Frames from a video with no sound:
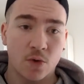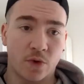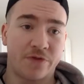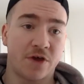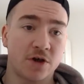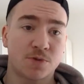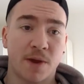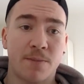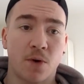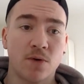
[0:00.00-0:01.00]
with those
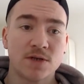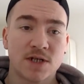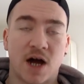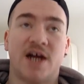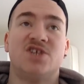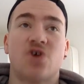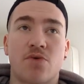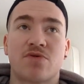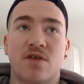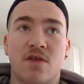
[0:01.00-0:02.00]
people. I
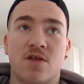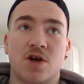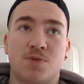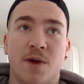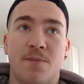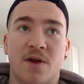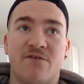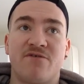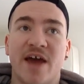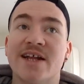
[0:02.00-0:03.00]
don't think that those people are
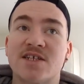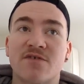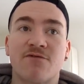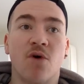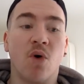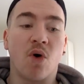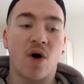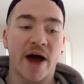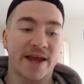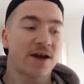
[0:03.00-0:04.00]
fit
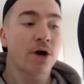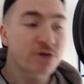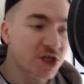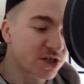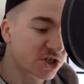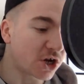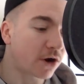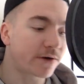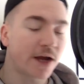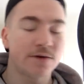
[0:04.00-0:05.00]
for a coaching
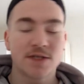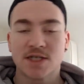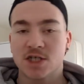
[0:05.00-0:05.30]
scenario,